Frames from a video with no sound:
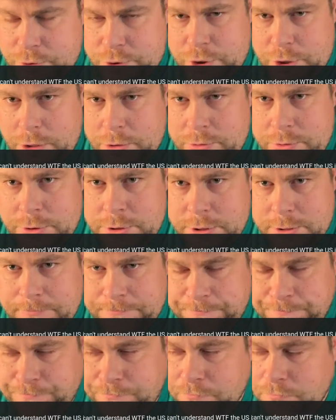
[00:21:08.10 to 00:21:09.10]
Jones.
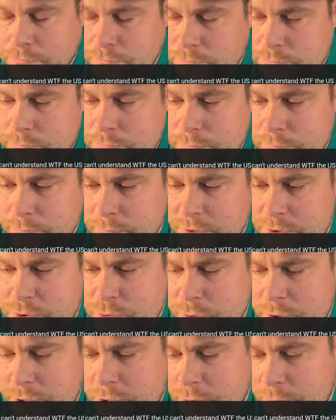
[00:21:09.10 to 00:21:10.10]
It's a
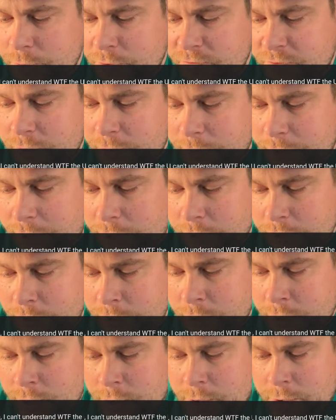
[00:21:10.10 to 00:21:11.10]
really good movie about
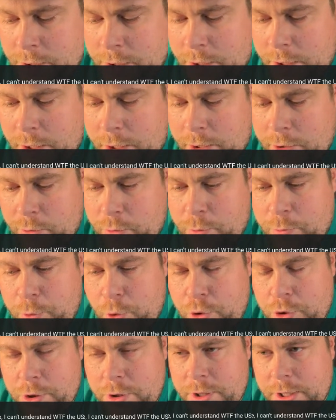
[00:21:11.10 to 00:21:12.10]
the
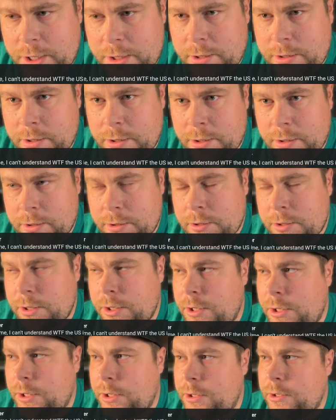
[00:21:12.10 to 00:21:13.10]
reporter that
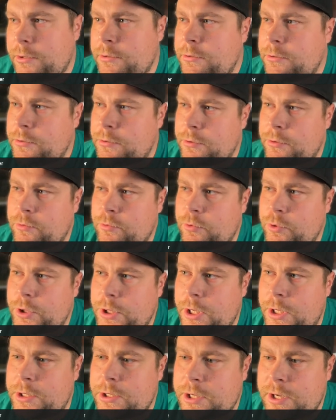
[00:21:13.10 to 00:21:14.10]
uh,
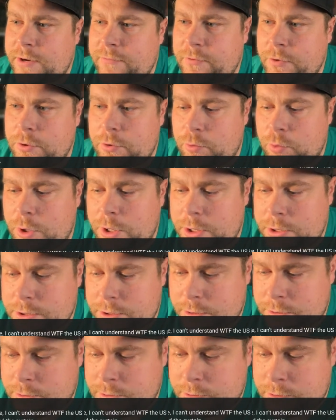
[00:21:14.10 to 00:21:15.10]
really uncovered
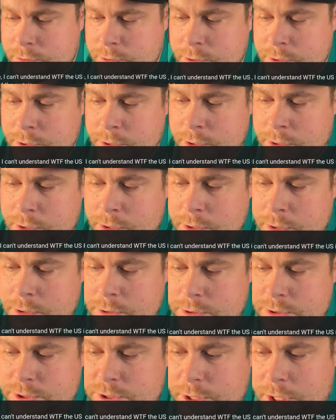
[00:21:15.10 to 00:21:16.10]
what
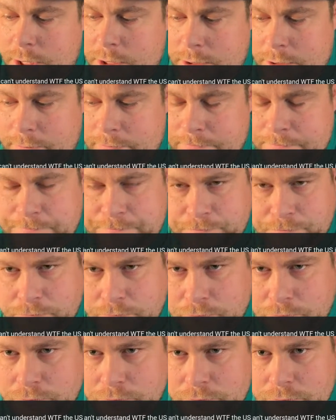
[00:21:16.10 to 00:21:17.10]
Stalin
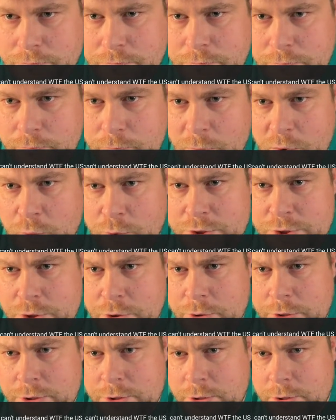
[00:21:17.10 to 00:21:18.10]
was
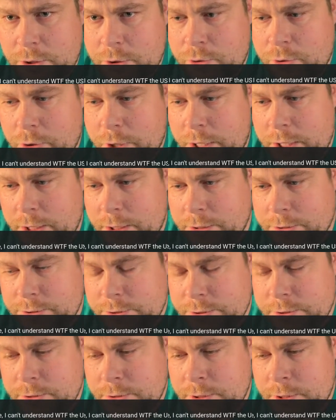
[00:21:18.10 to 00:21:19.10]
doing to the
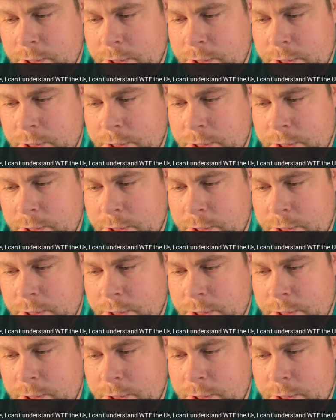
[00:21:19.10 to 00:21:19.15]
Ukrainians.